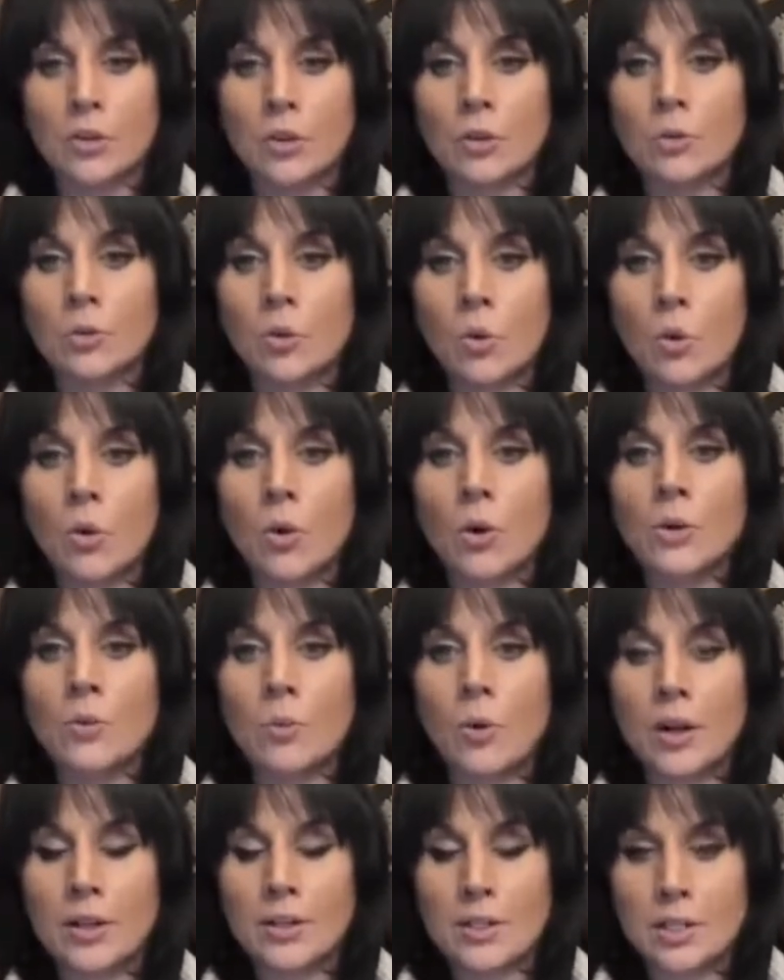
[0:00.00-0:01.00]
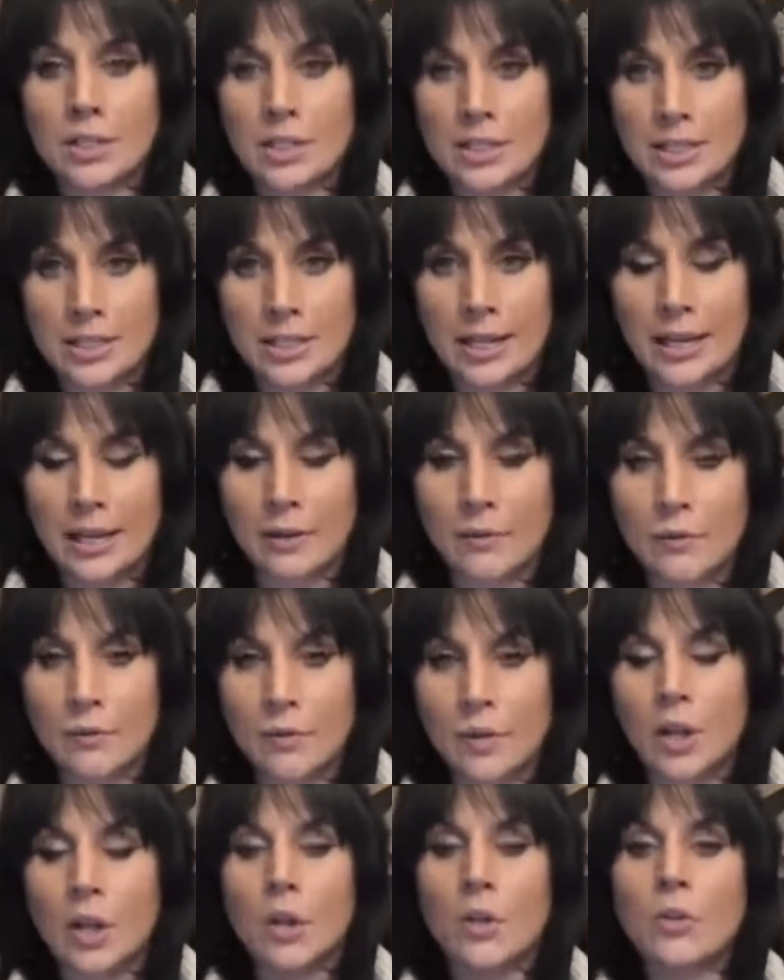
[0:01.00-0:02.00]
The Lord wants to
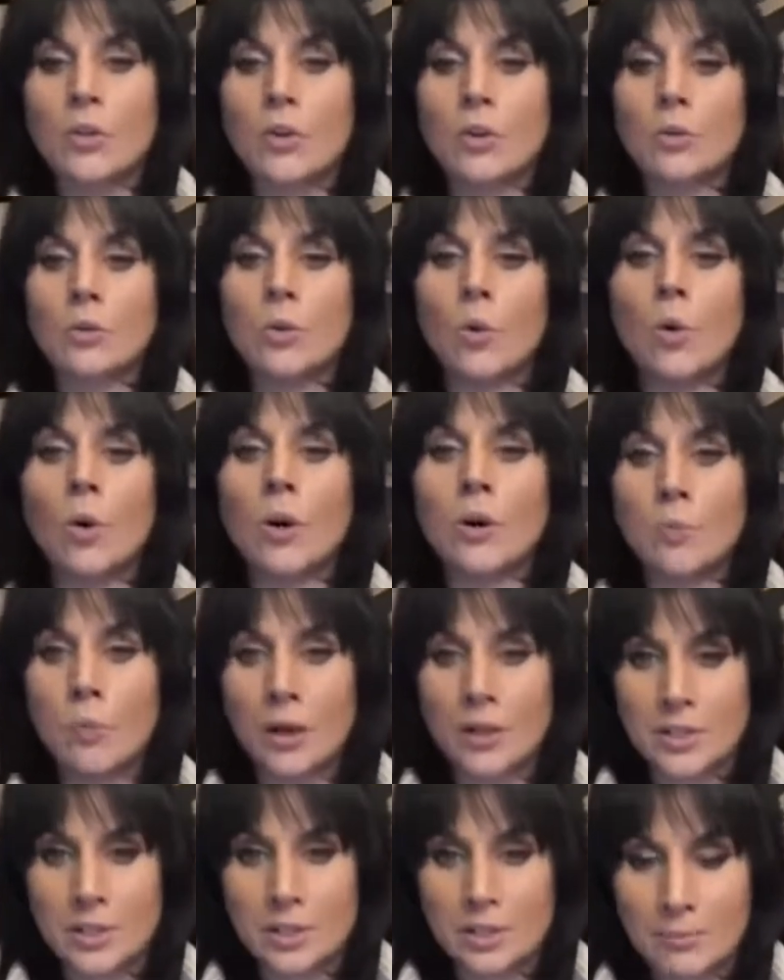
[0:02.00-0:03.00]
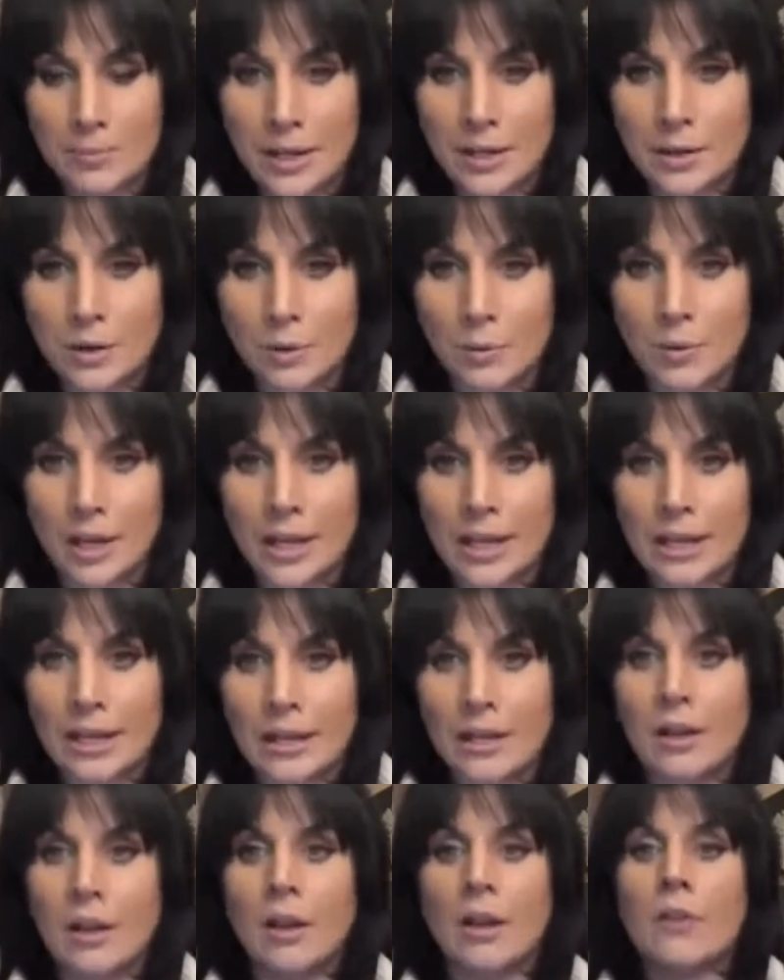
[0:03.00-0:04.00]
save. The Lord wants to make a
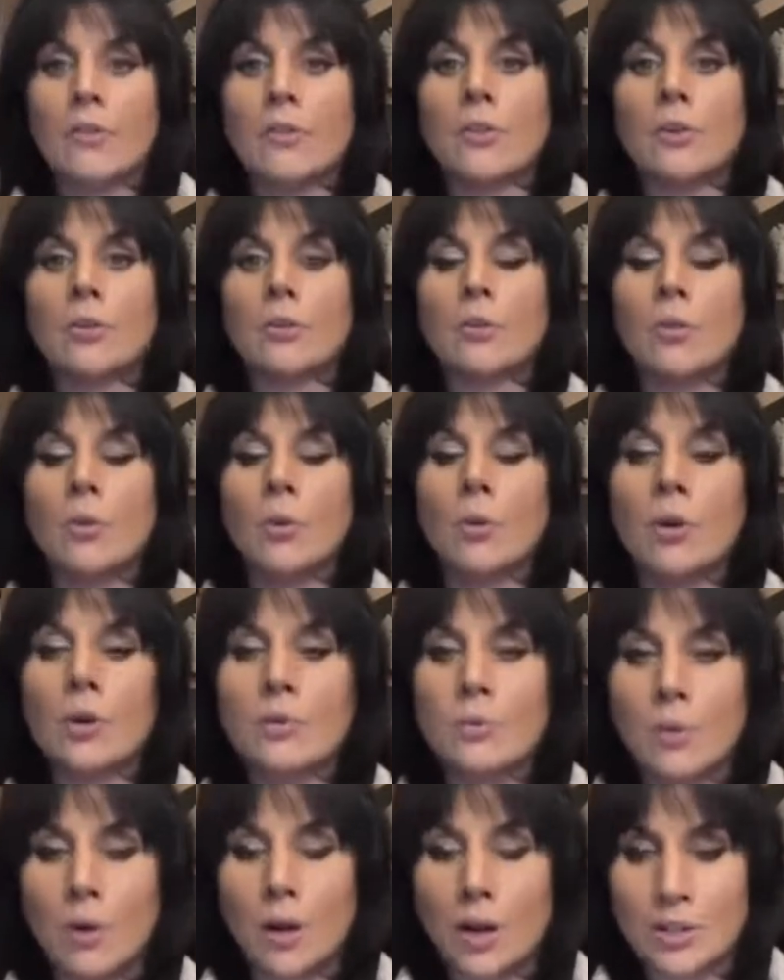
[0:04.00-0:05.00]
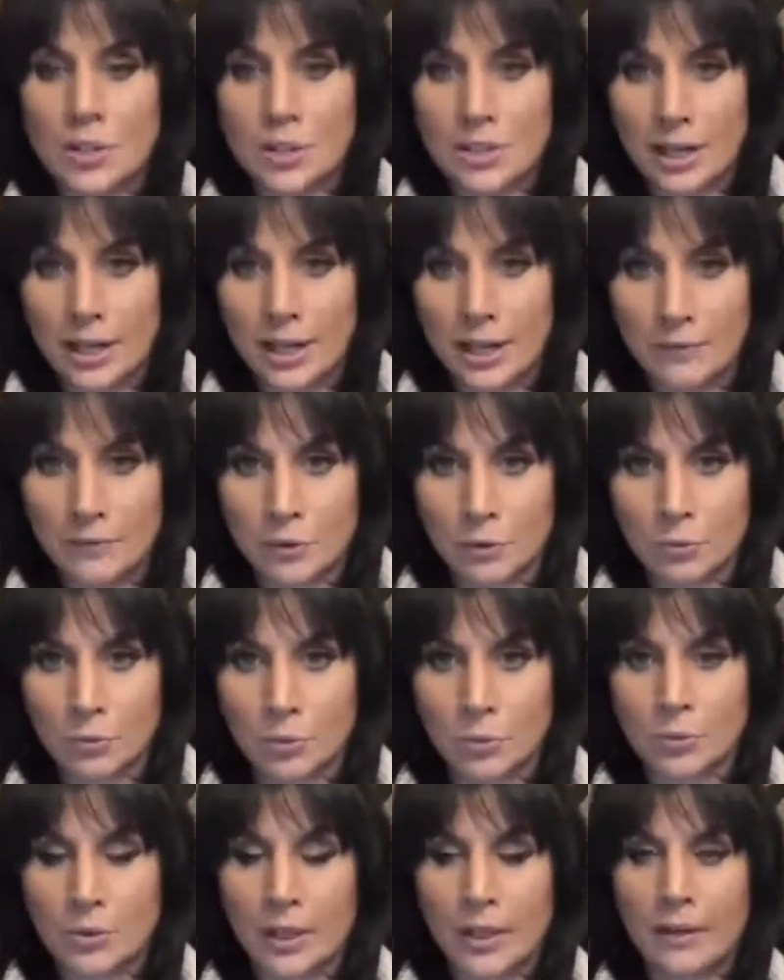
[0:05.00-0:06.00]
way. The Lord wants to have the
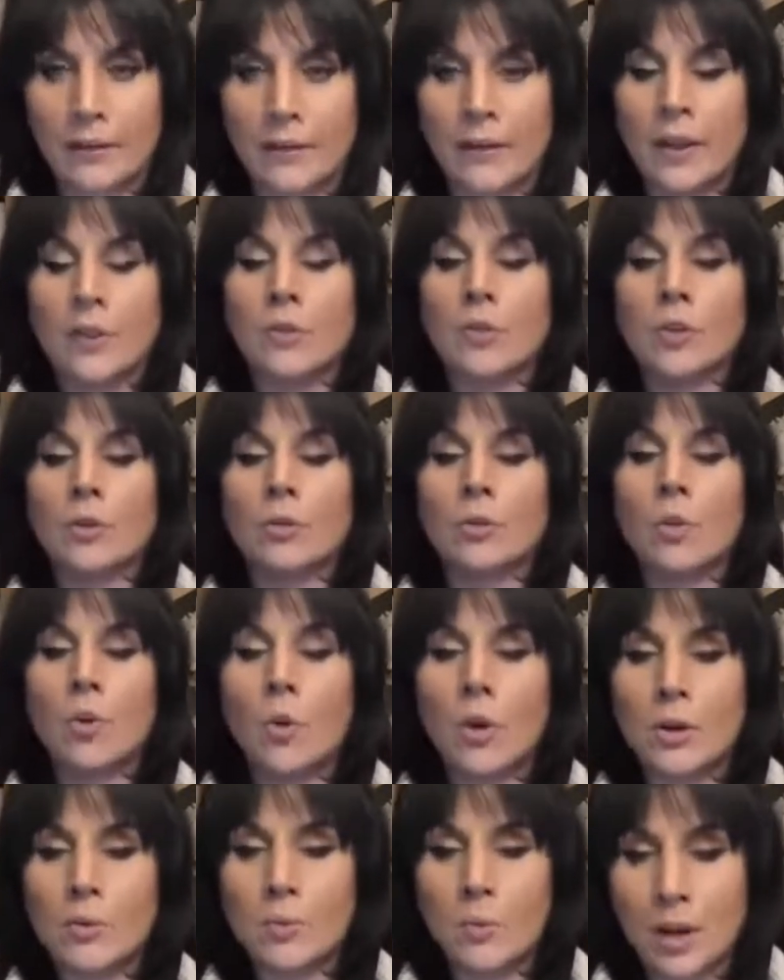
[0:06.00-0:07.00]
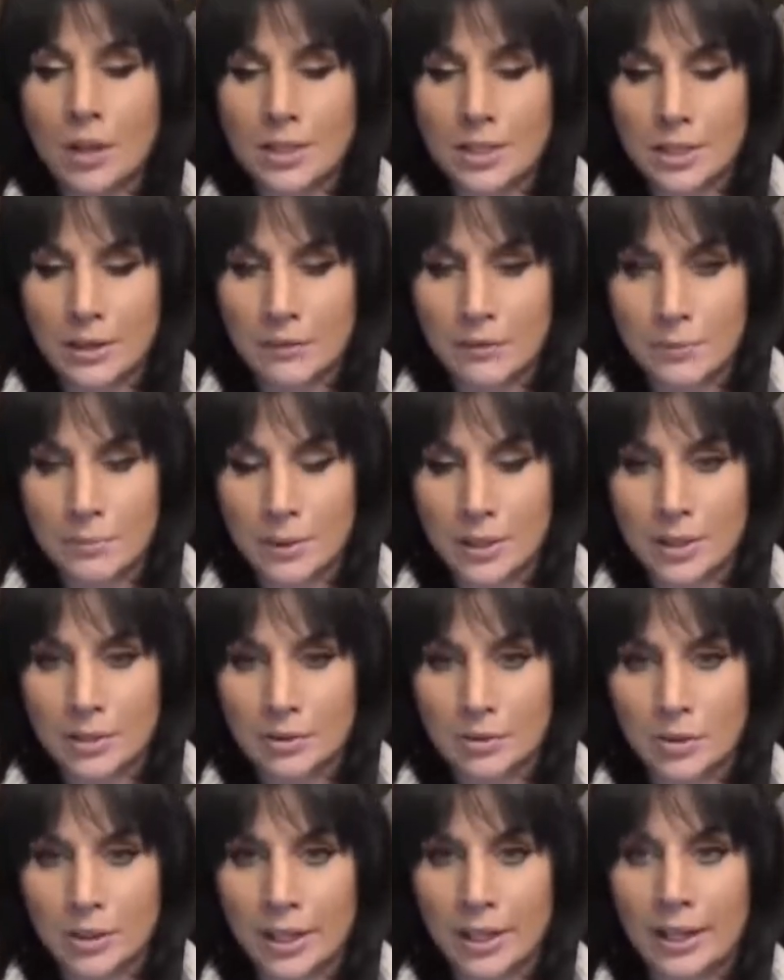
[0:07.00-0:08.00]
ruling. The Lord wants
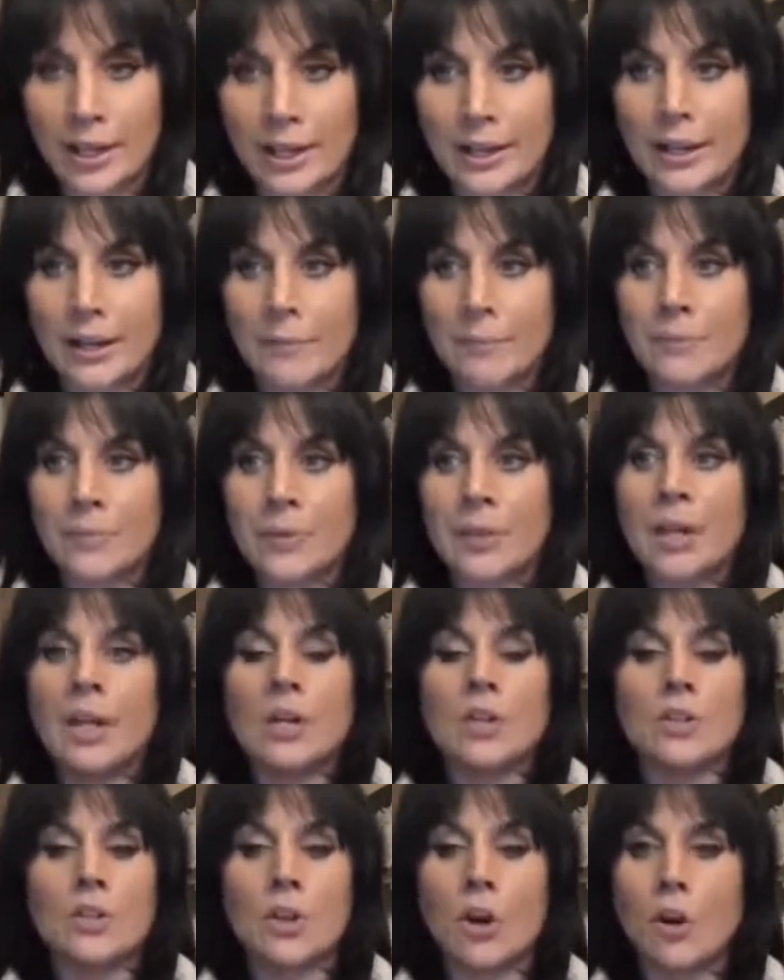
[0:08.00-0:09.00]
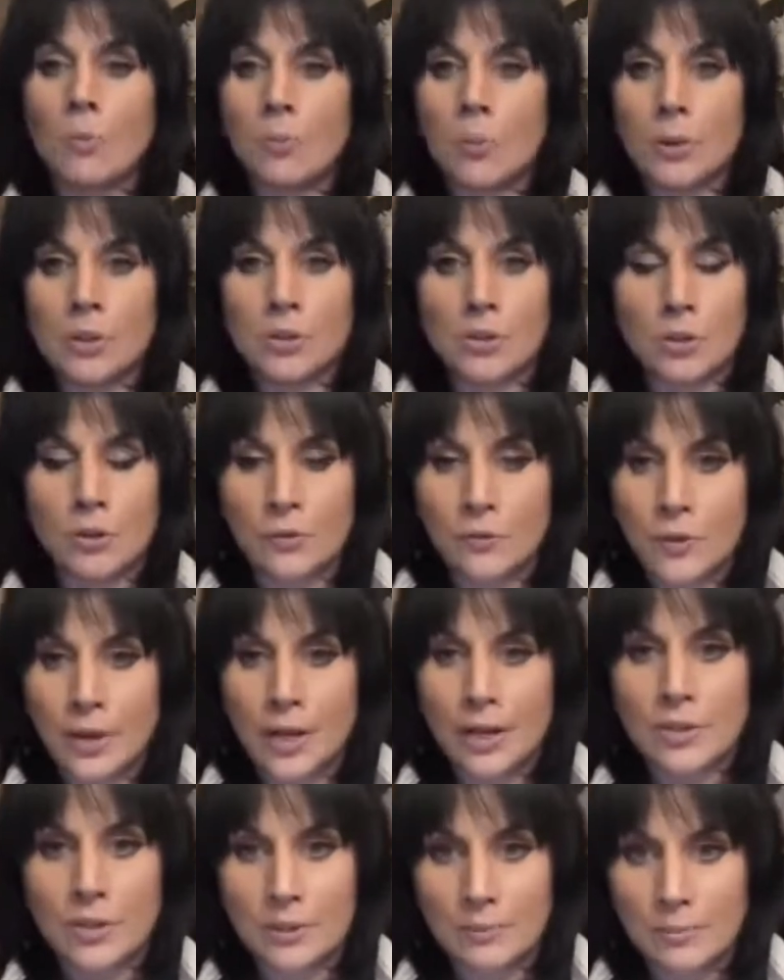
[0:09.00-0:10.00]
everybody looking at him. Don't put your
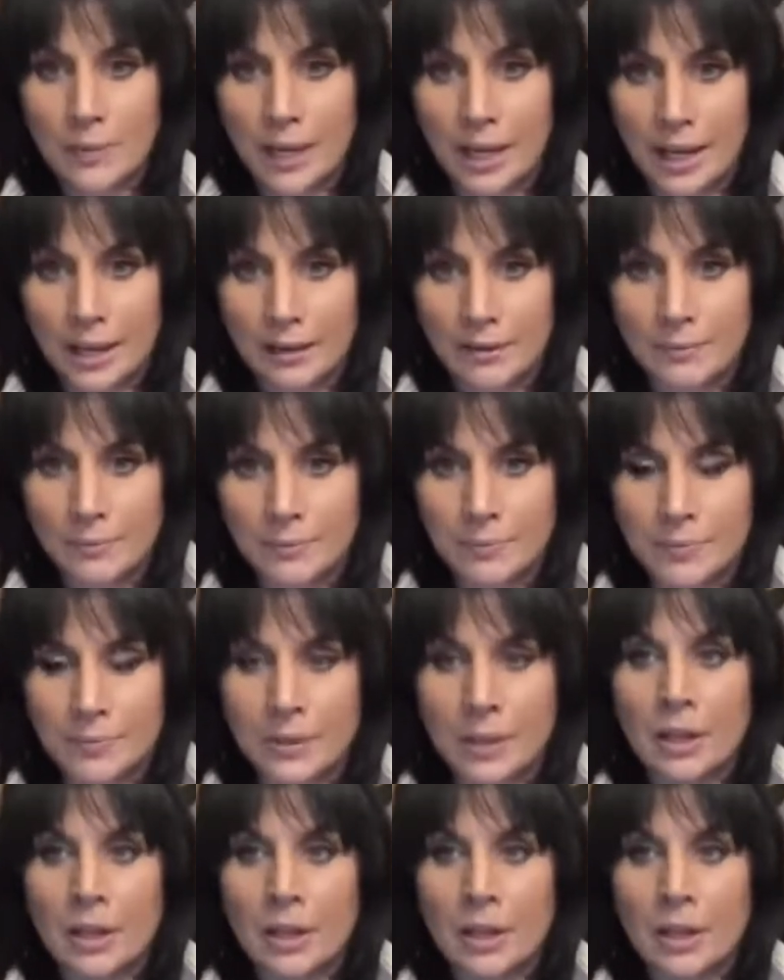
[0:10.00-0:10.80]
faith in man.